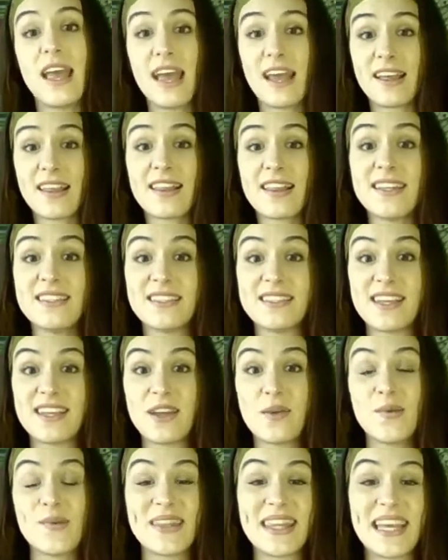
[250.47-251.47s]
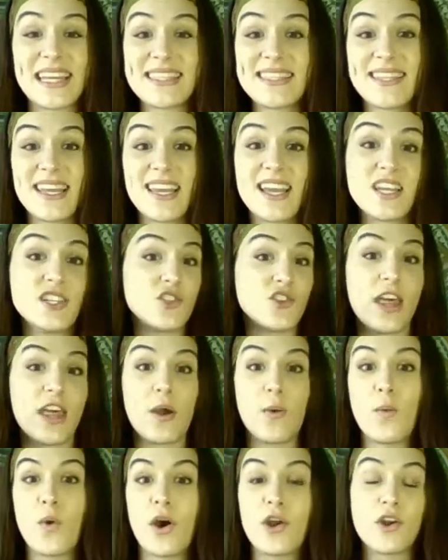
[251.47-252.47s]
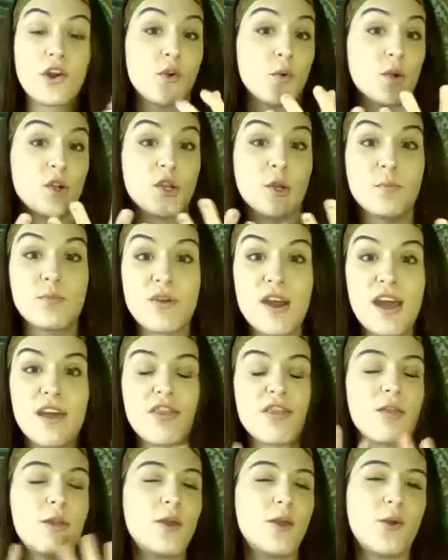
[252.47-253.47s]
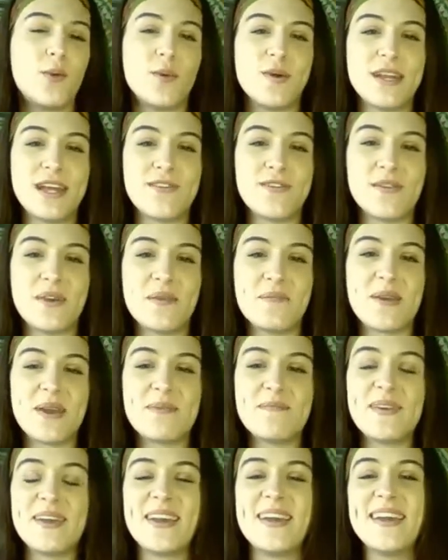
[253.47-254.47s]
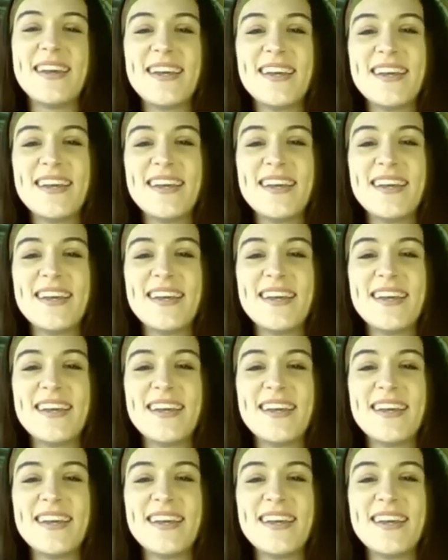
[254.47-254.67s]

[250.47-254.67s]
and cleansing it with that sage or that water or your breath, whatever it may be.